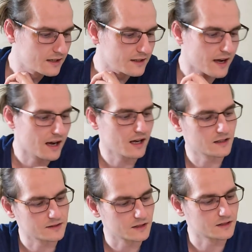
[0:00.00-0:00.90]

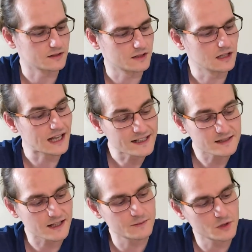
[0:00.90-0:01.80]
Yeah, the
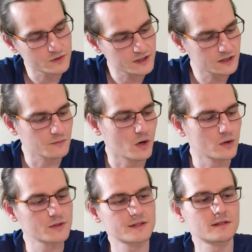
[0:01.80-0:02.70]
lens I'm using the
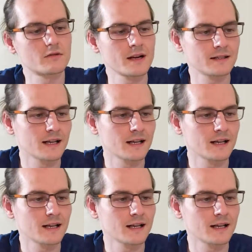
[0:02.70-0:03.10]
most right